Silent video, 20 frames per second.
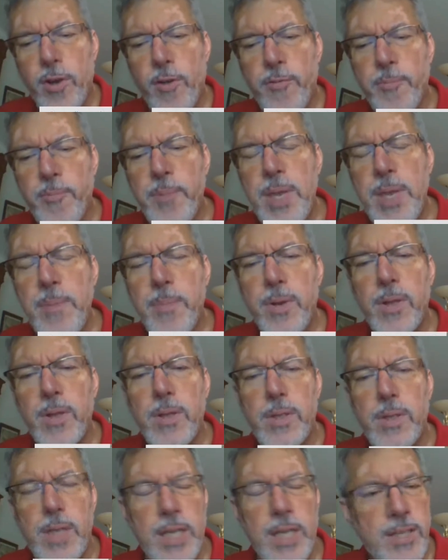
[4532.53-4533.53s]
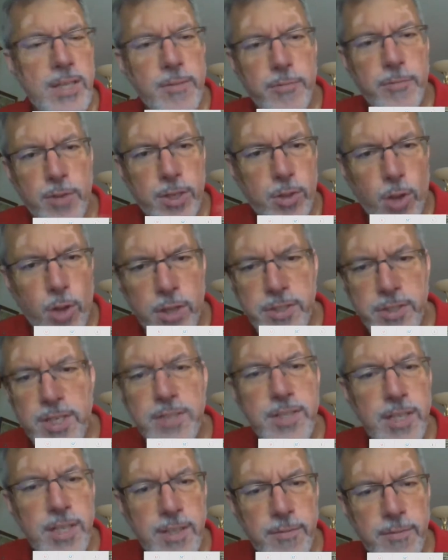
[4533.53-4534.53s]
of people in different
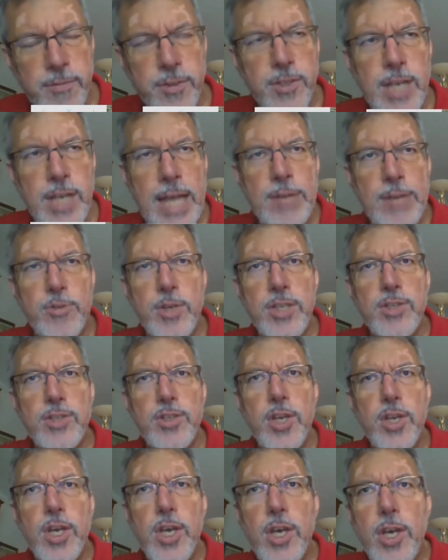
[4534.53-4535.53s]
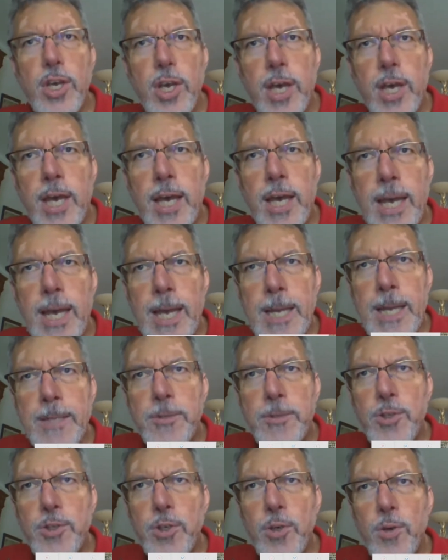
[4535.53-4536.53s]
contexts, in different countries,
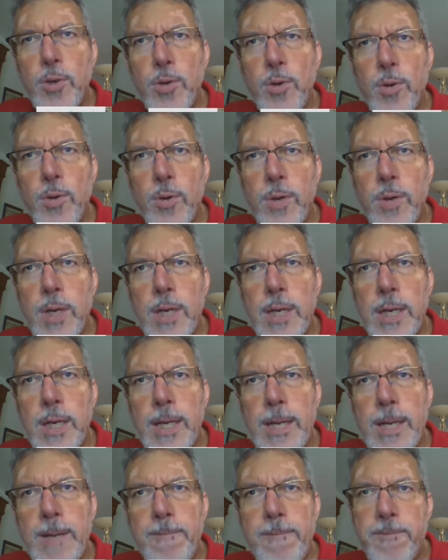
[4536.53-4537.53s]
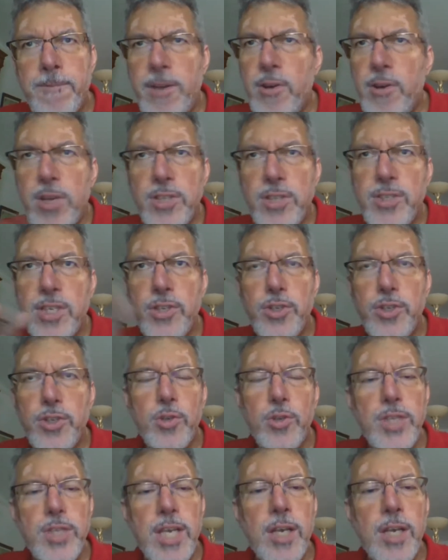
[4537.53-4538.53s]
to various
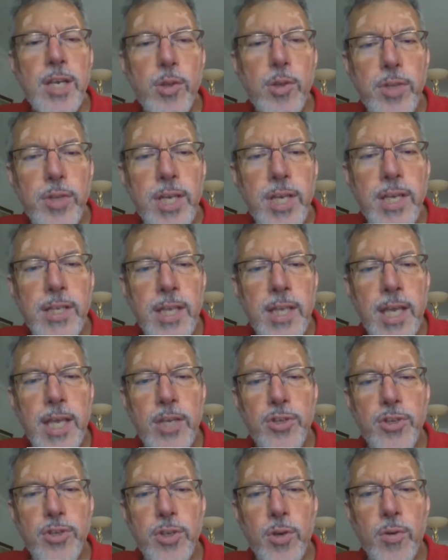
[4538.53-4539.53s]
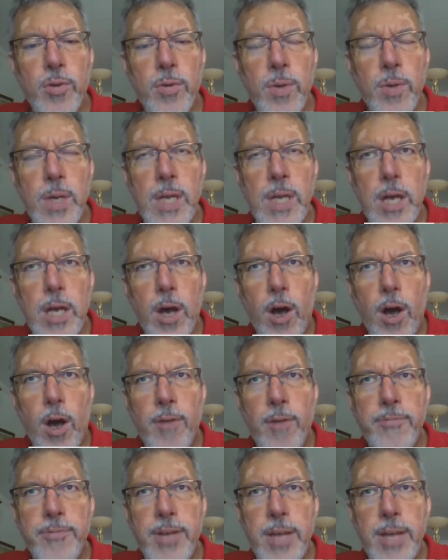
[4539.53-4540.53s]
issues, including the issue
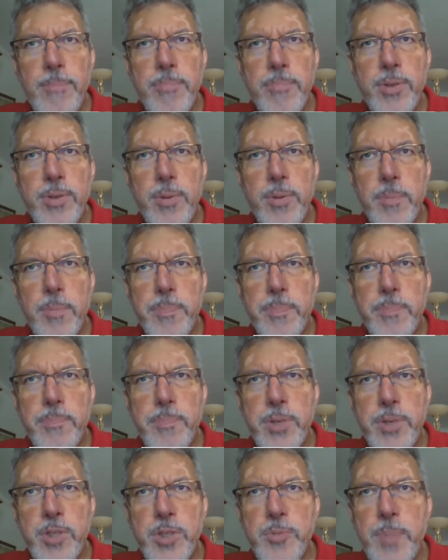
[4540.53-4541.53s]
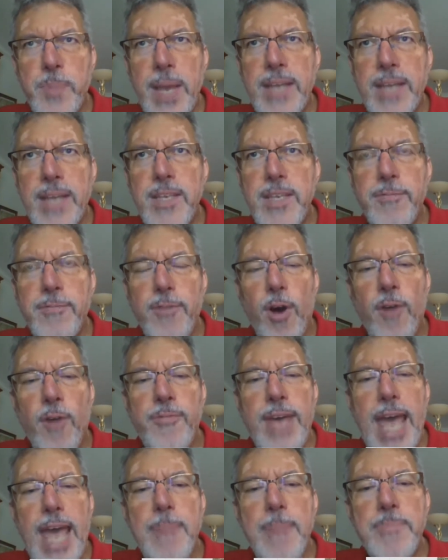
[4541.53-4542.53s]
of perspective of
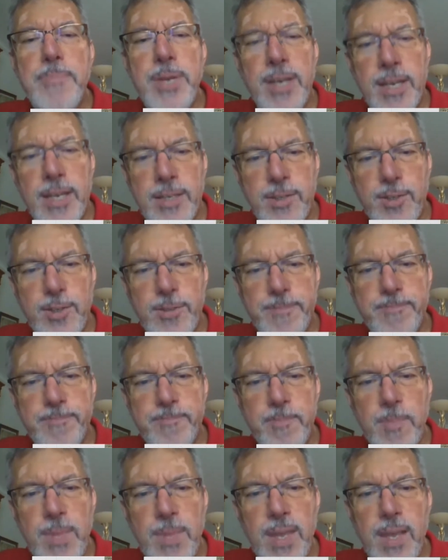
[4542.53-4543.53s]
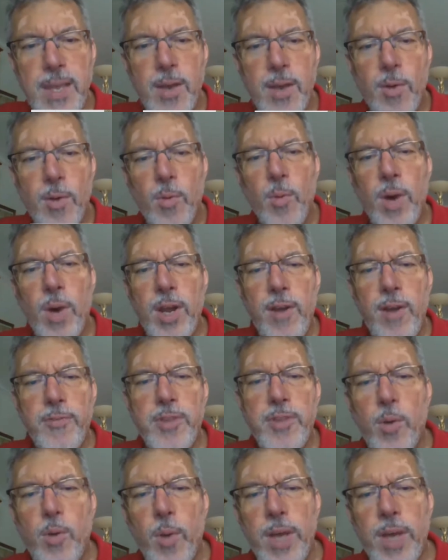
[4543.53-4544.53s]
happiness. One of
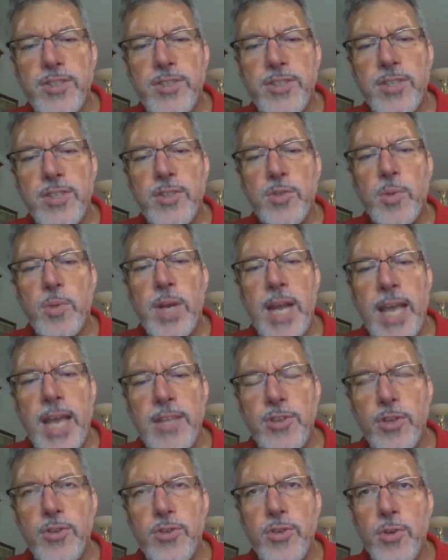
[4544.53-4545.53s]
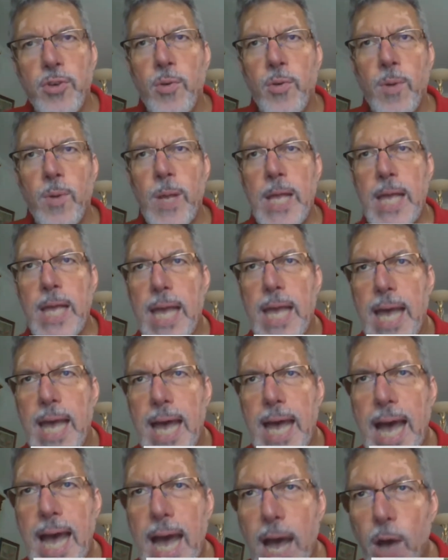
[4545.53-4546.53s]
the questions related to
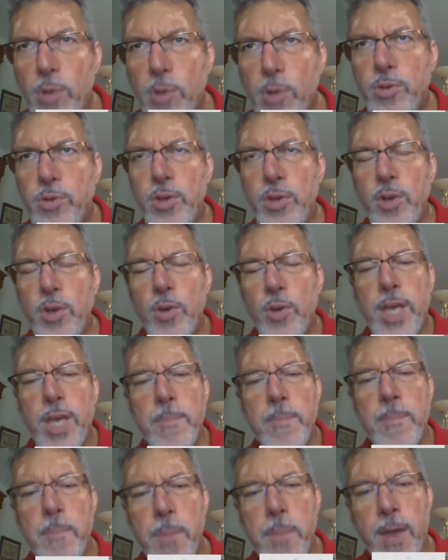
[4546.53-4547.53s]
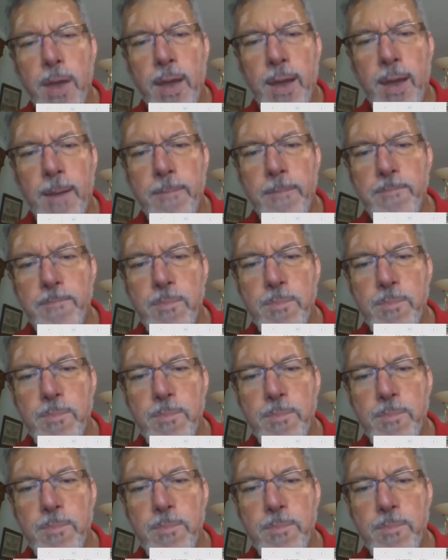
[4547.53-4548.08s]
how do you compare